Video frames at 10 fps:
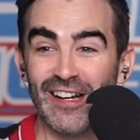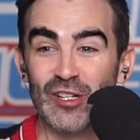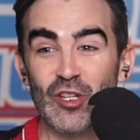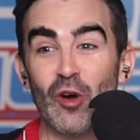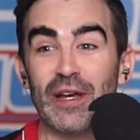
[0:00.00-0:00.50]

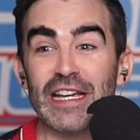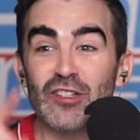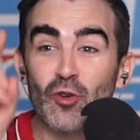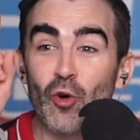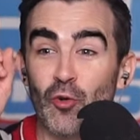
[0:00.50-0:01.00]
So he
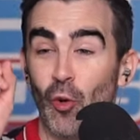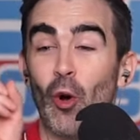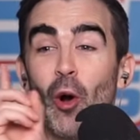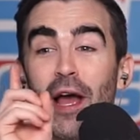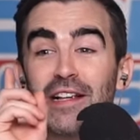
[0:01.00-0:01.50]
scored
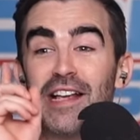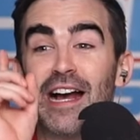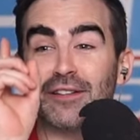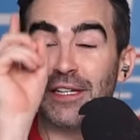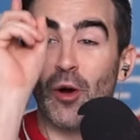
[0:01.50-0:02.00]

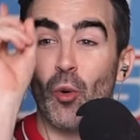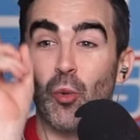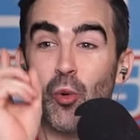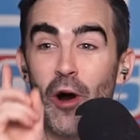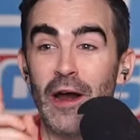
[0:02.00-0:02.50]
exactly
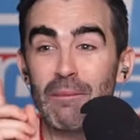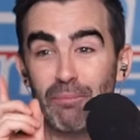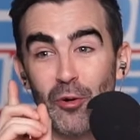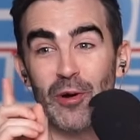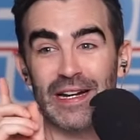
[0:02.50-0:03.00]
1
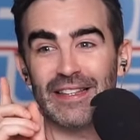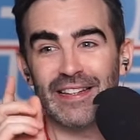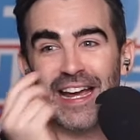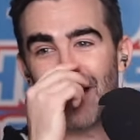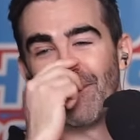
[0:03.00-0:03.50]
point in
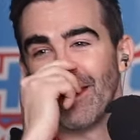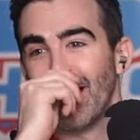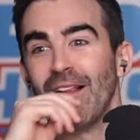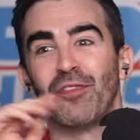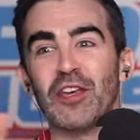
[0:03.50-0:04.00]
the game.
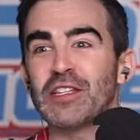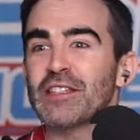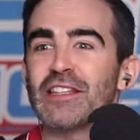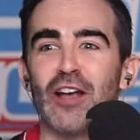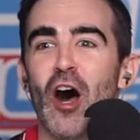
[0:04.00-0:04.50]
This
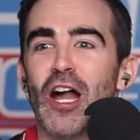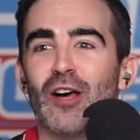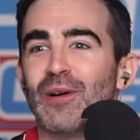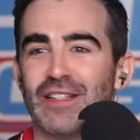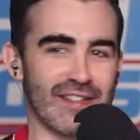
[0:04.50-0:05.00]
is as
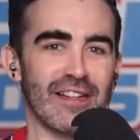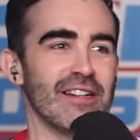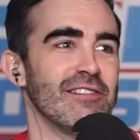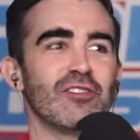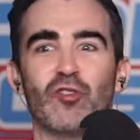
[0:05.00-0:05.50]
hollow as
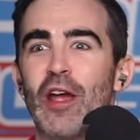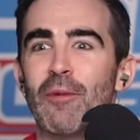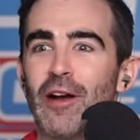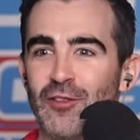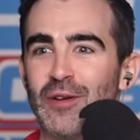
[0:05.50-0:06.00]

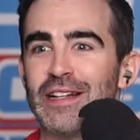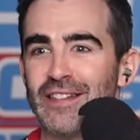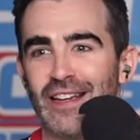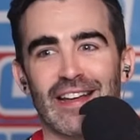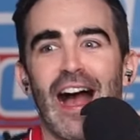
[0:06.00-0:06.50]
Draymond Green
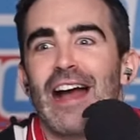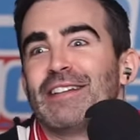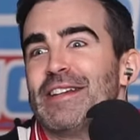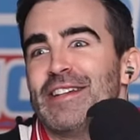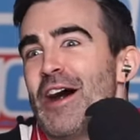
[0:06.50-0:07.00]
saying, I
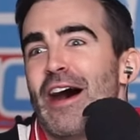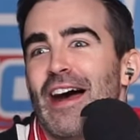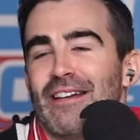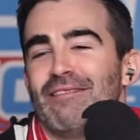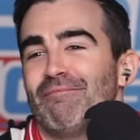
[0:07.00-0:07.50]
did
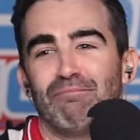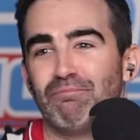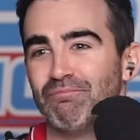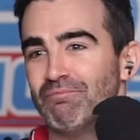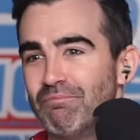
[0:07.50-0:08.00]
not
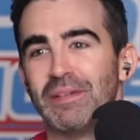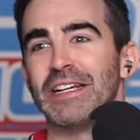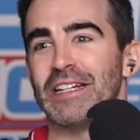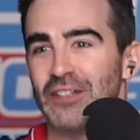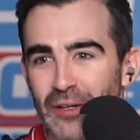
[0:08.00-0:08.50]

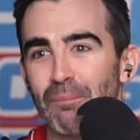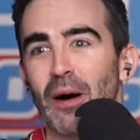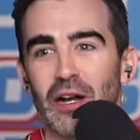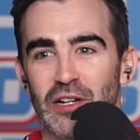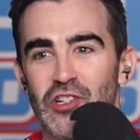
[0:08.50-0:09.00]
mean to
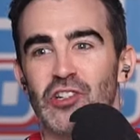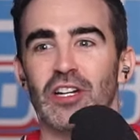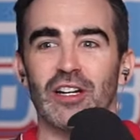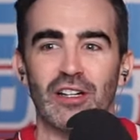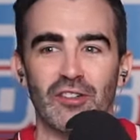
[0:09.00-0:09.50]
punch
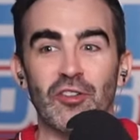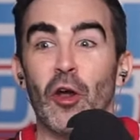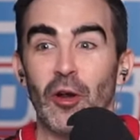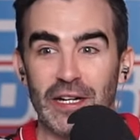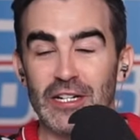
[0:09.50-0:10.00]

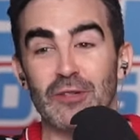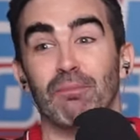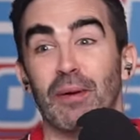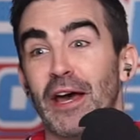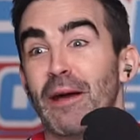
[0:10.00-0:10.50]

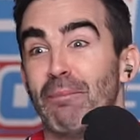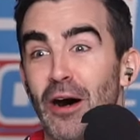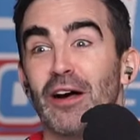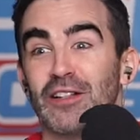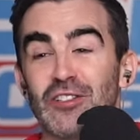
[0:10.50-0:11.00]
Nurkic, but I
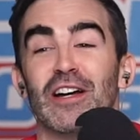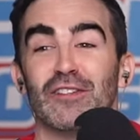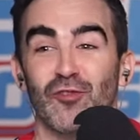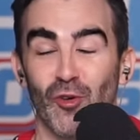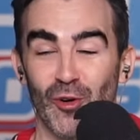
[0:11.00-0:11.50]

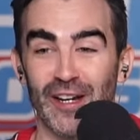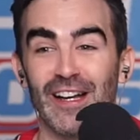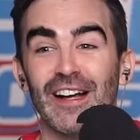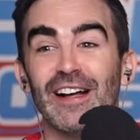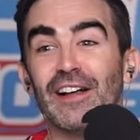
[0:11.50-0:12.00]
apologize for it.
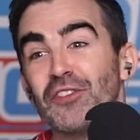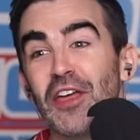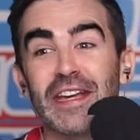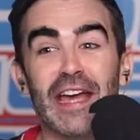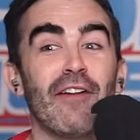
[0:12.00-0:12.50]

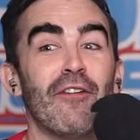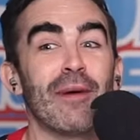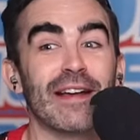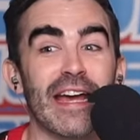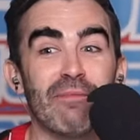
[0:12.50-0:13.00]
They gave him
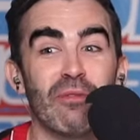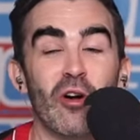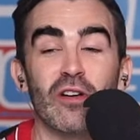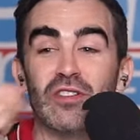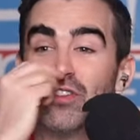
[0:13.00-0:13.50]
a game
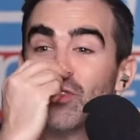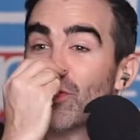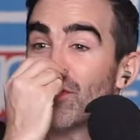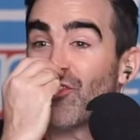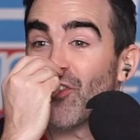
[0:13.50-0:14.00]
ball because he
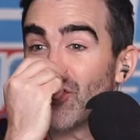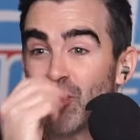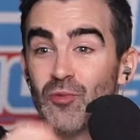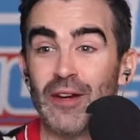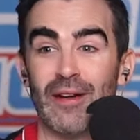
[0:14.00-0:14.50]
scored his first
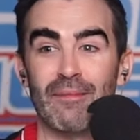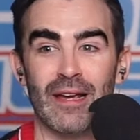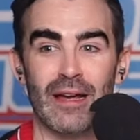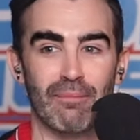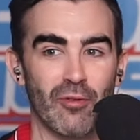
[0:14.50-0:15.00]
career
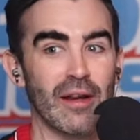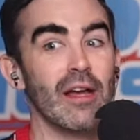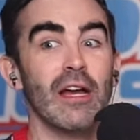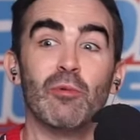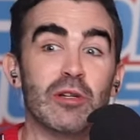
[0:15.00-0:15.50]
NBA point,
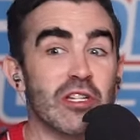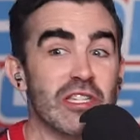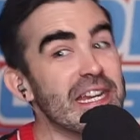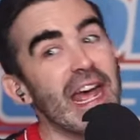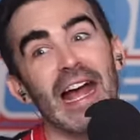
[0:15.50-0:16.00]
which is
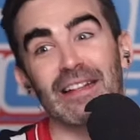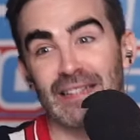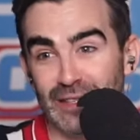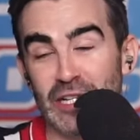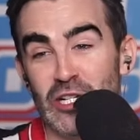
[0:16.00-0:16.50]

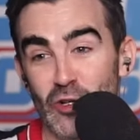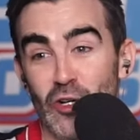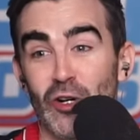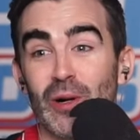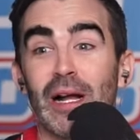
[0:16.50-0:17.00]
technically
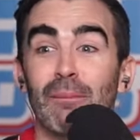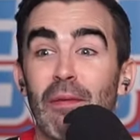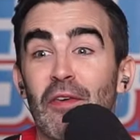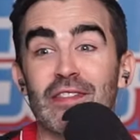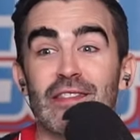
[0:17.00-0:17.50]
true,
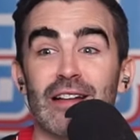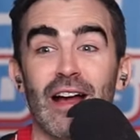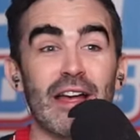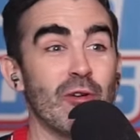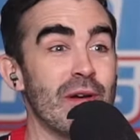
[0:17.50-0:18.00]
but this is a
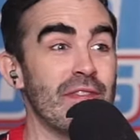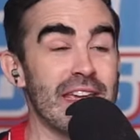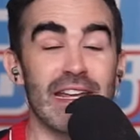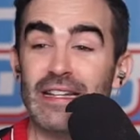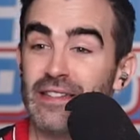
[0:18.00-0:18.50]
guy who in
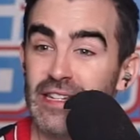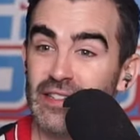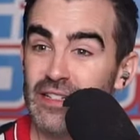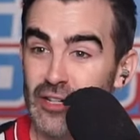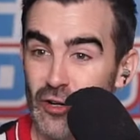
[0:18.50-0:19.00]
the
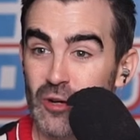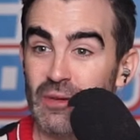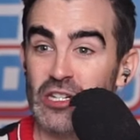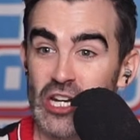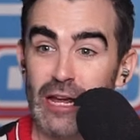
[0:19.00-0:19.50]
in-season
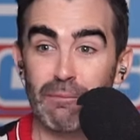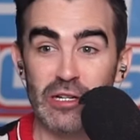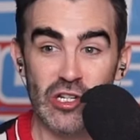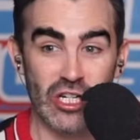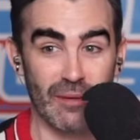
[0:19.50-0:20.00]
tournament
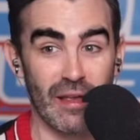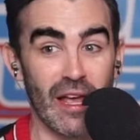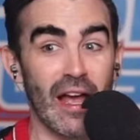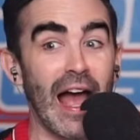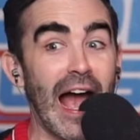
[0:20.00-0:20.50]
championship
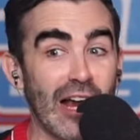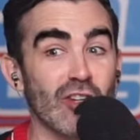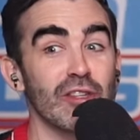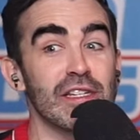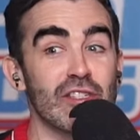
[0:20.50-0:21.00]

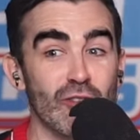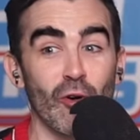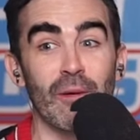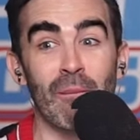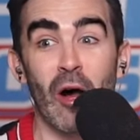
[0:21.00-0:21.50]
actually
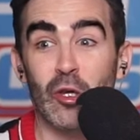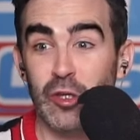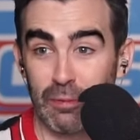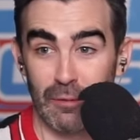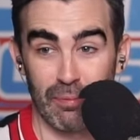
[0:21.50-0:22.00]
scored
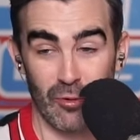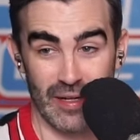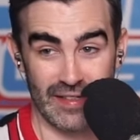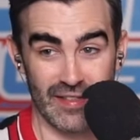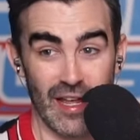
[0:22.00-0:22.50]
multiple
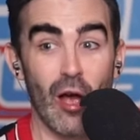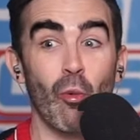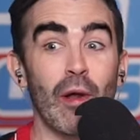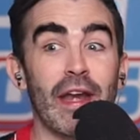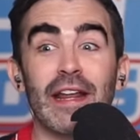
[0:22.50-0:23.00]
points
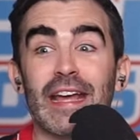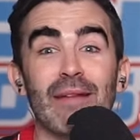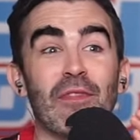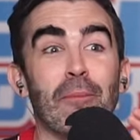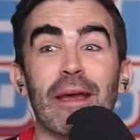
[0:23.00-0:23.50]
in a
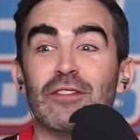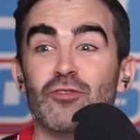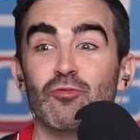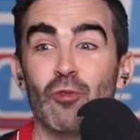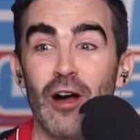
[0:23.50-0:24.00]
game that the
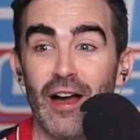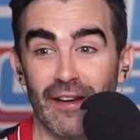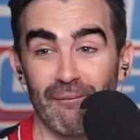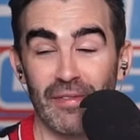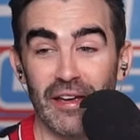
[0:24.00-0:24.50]
Pacers won.